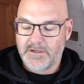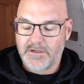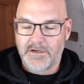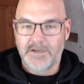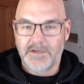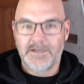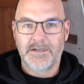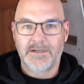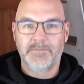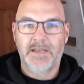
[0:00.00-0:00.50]

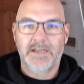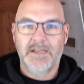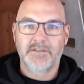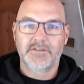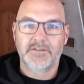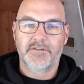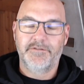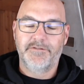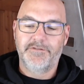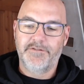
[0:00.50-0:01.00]
That is
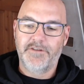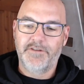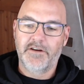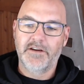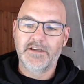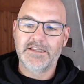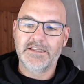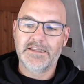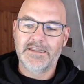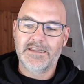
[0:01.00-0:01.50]
a
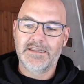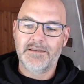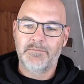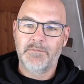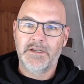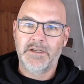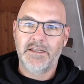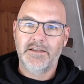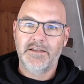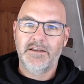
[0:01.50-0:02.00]
very
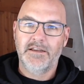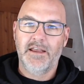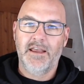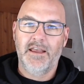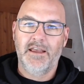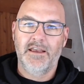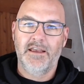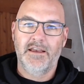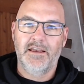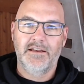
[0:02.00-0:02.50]
limited
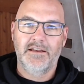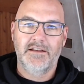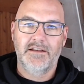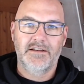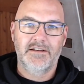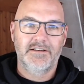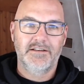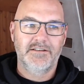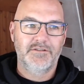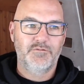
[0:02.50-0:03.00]

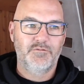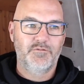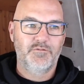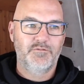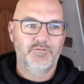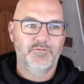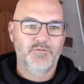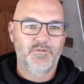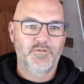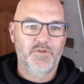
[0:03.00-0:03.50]

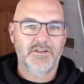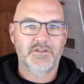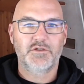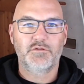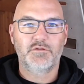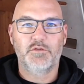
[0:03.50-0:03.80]
customer